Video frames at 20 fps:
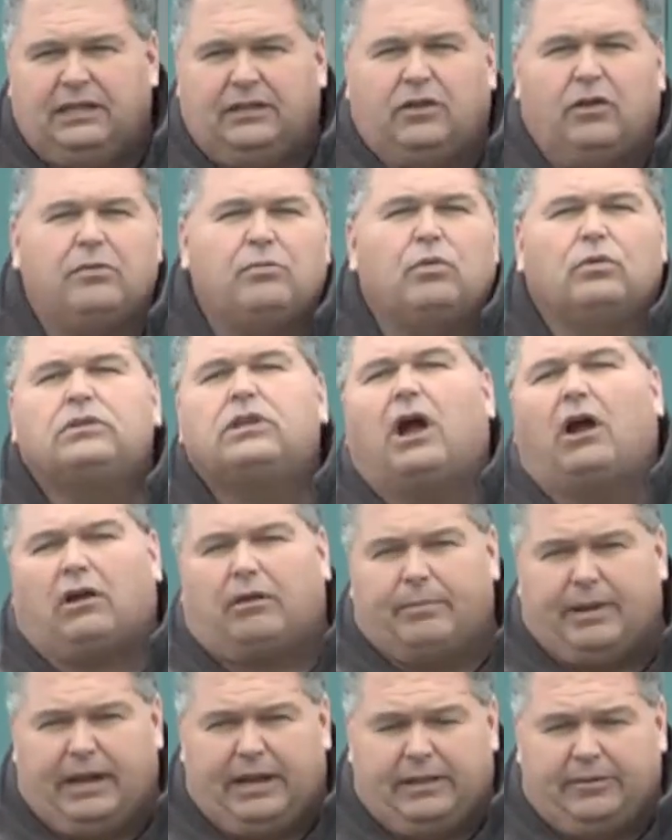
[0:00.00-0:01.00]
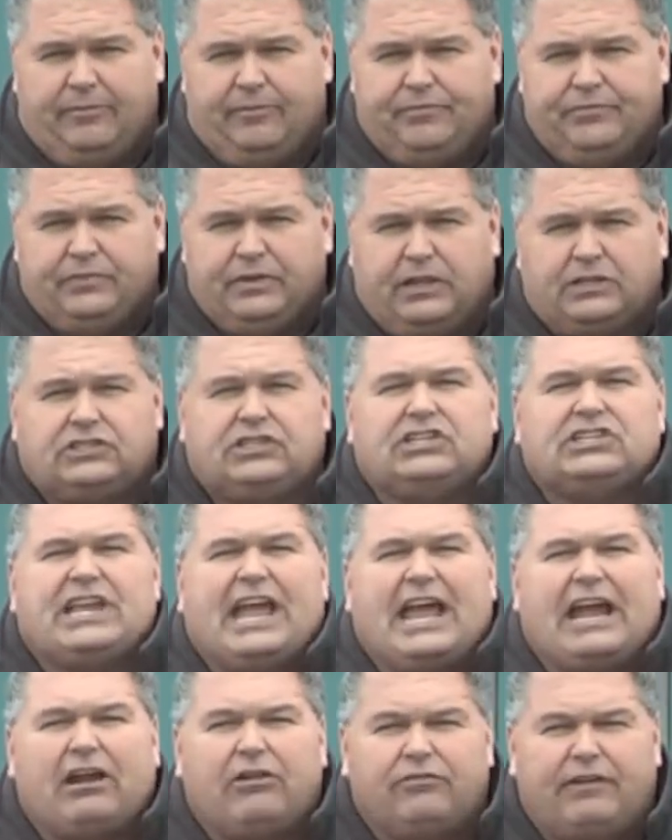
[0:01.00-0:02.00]
don't even want to talk about it, because it's just
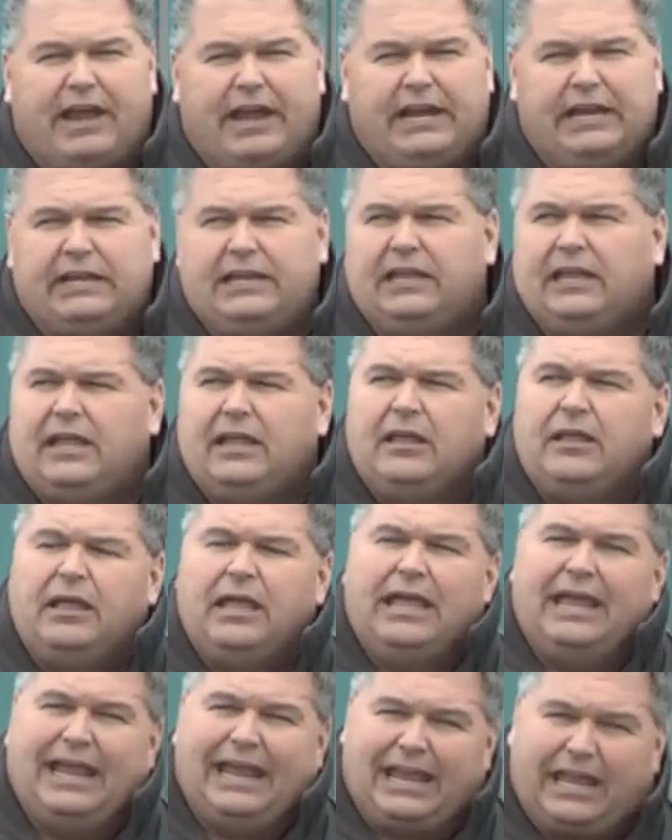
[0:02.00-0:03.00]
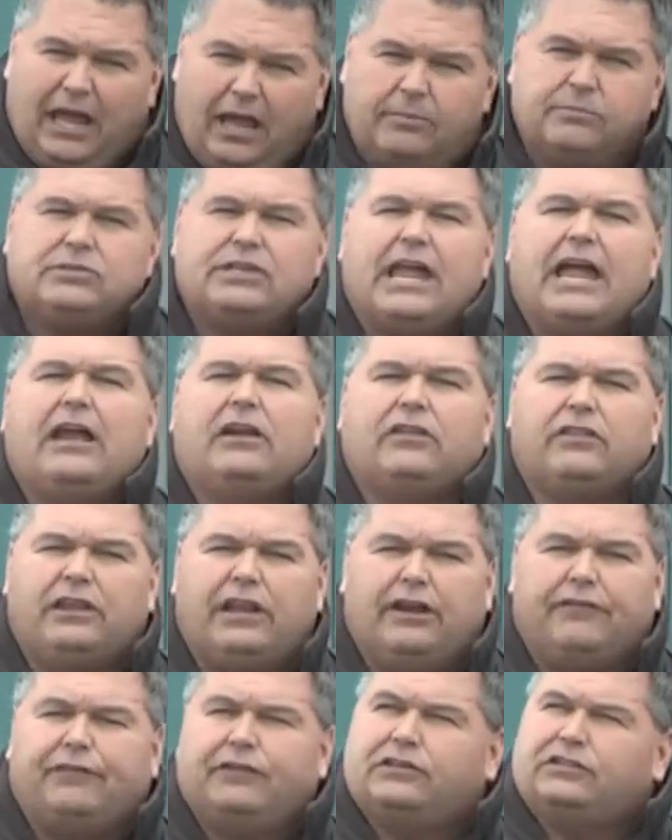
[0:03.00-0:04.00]
aggravating. It comes down to the
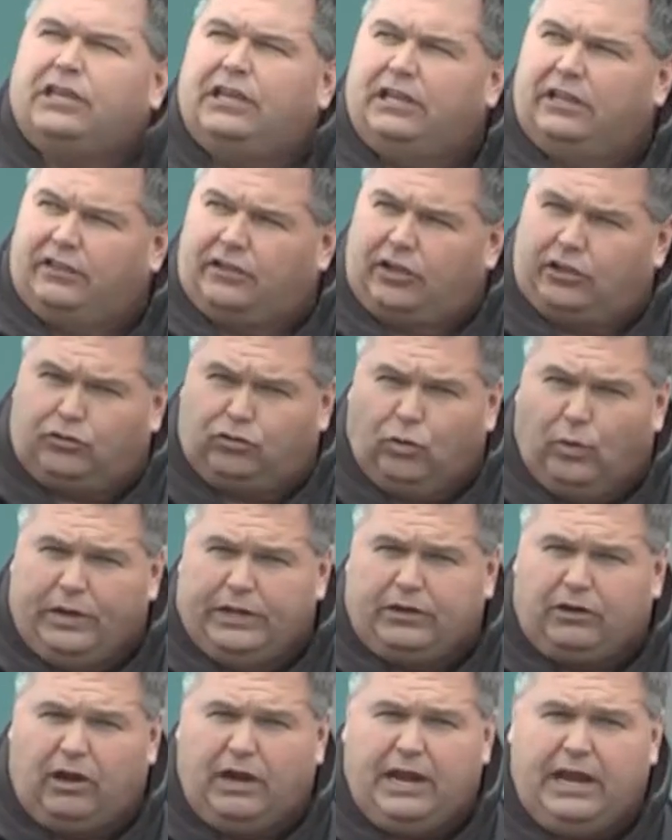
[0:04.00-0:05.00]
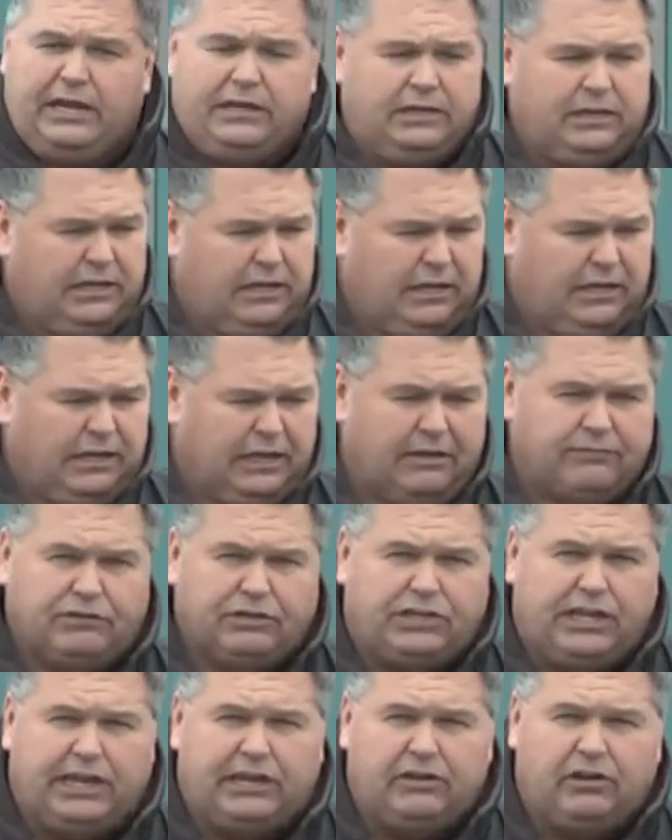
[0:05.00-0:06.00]
difference. 20 grand, give
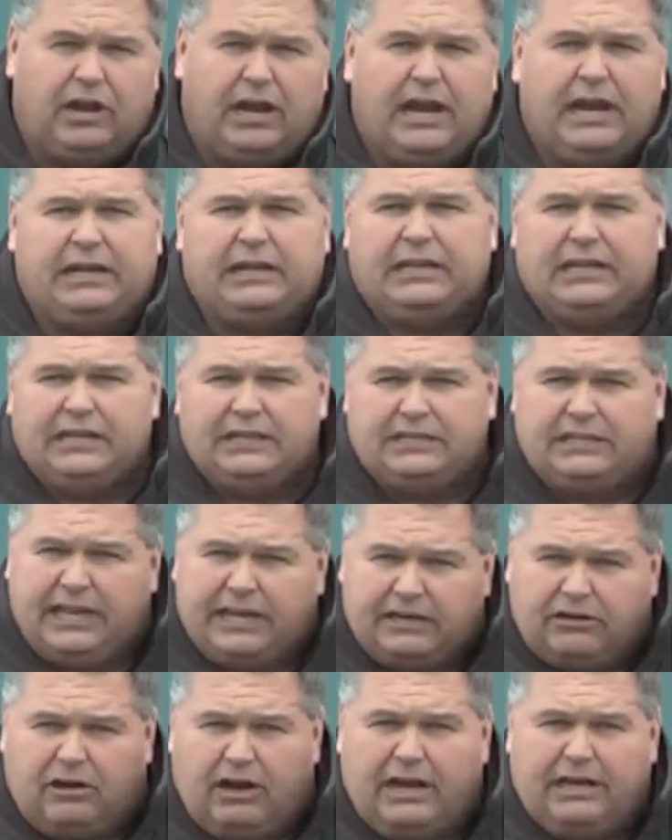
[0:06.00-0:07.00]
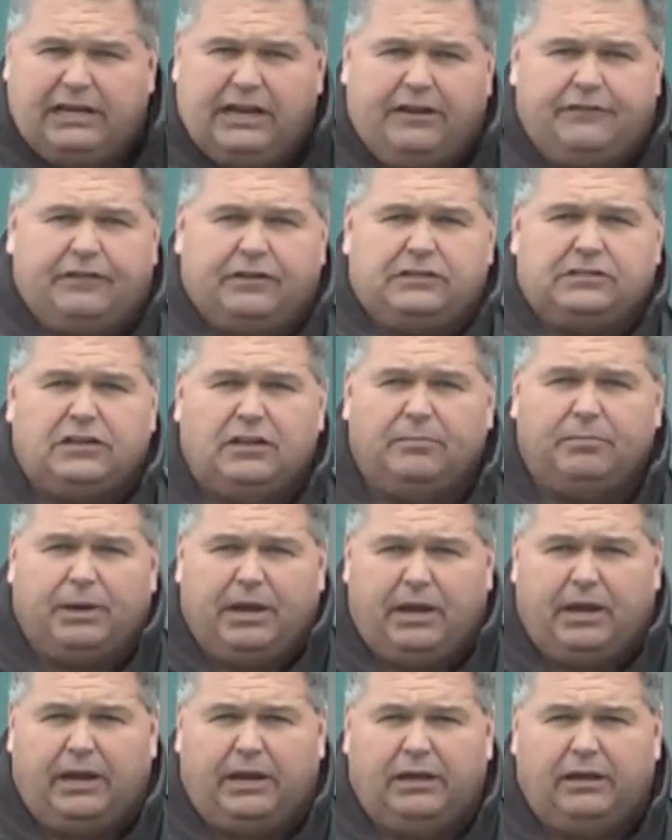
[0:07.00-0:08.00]
you 10 grand, 10 grand difference,
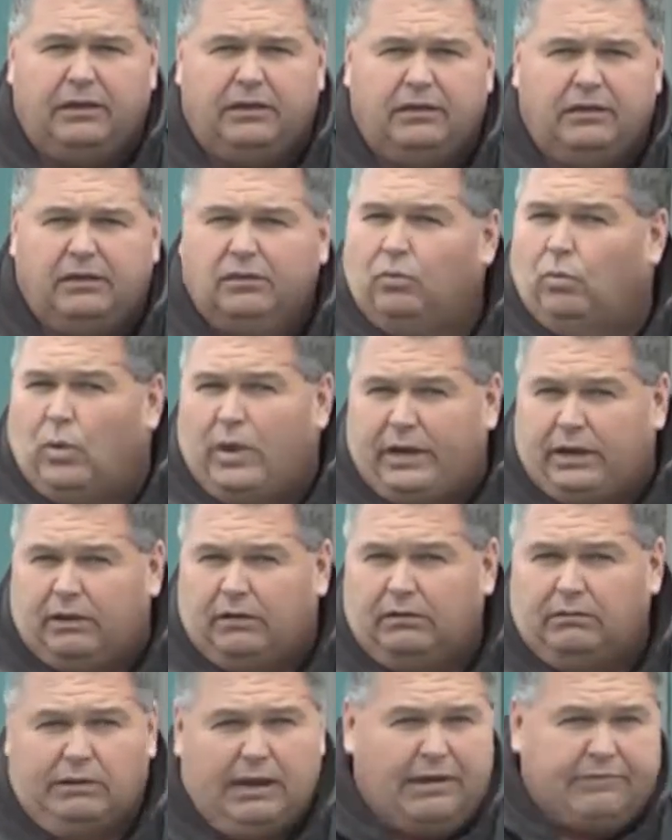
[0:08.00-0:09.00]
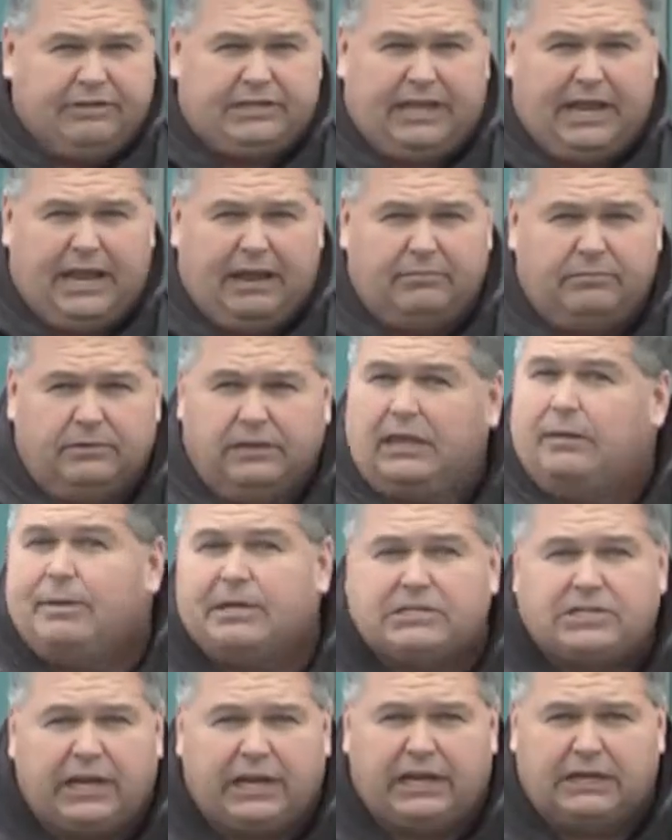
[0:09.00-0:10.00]
period. Winner, every time. Give me
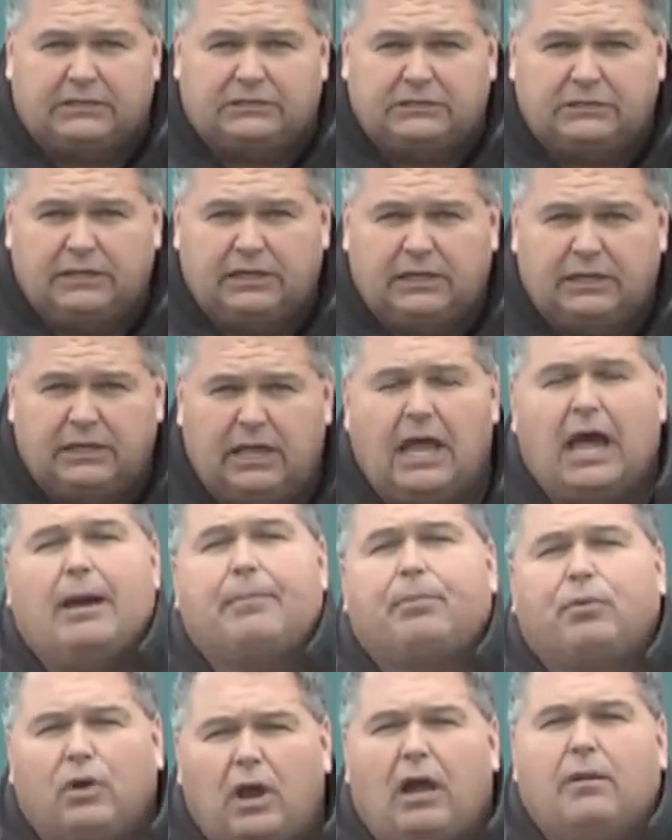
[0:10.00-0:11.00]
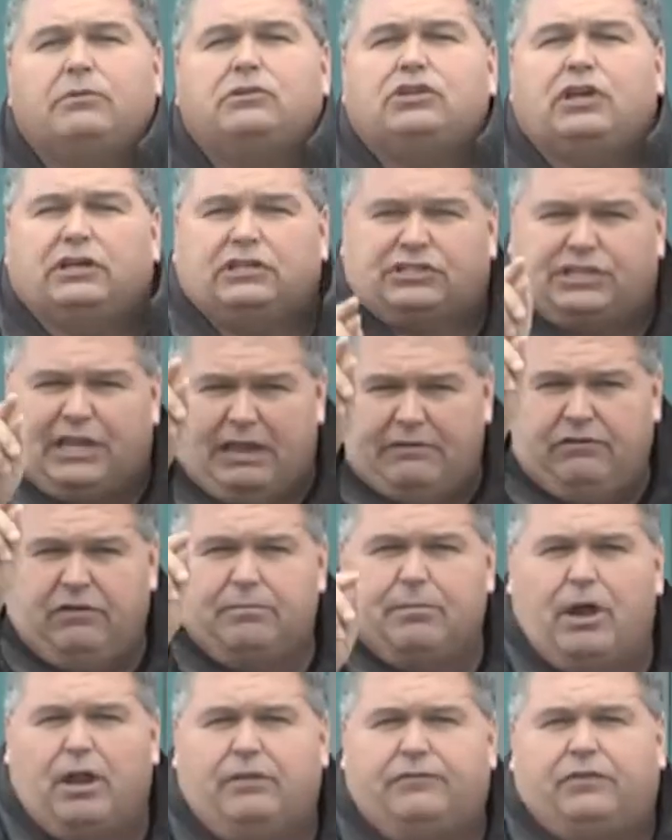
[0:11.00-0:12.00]
a chance. I promise you I'll save your
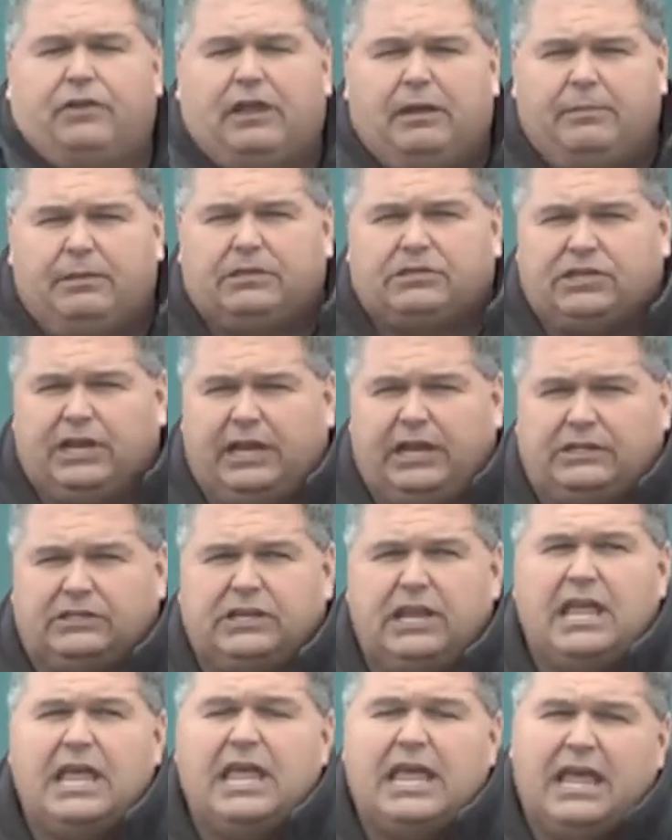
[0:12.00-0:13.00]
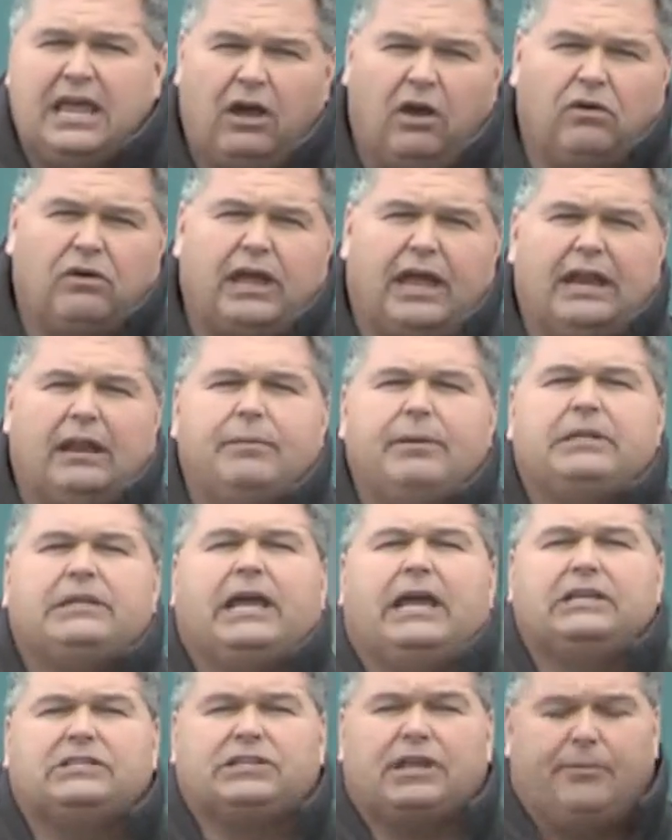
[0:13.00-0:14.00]
money if you give me the chance. Okay, let me
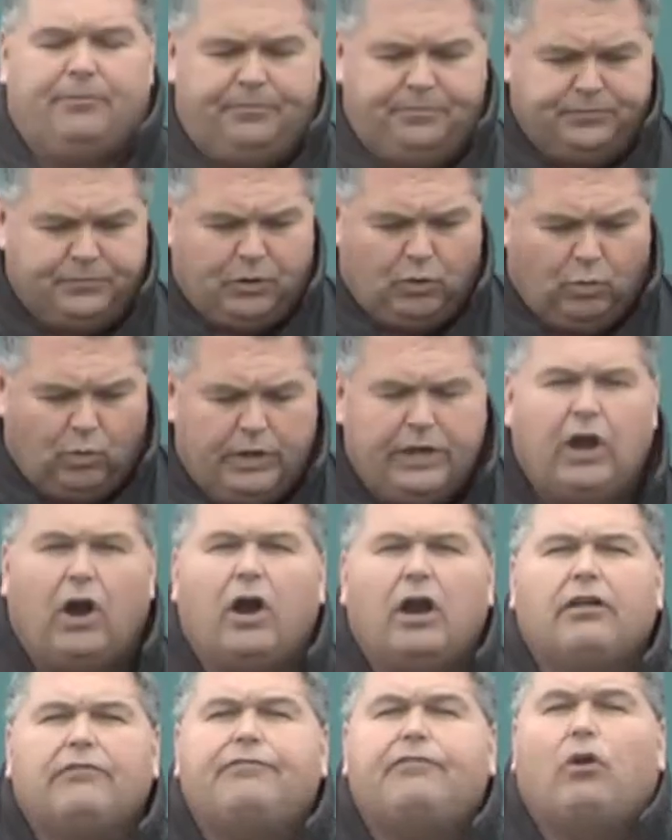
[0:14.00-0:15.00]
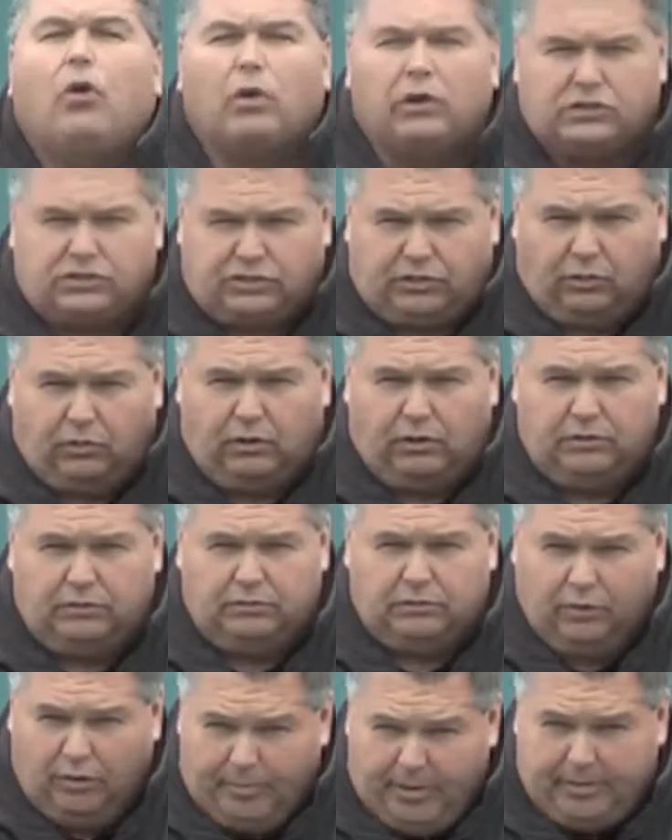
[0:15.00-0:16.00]
tell you something. We are at a Ford store.
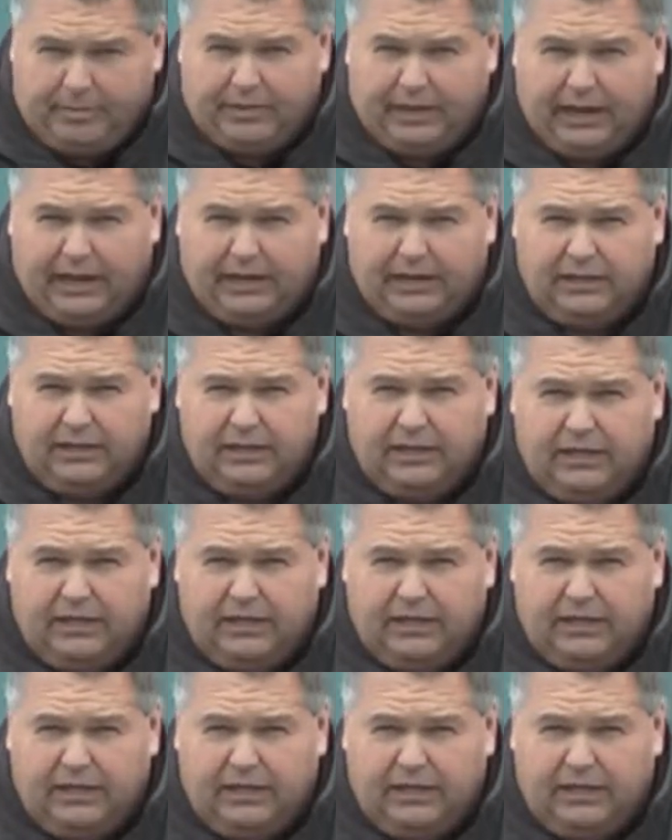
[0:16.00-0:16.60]
Remember that.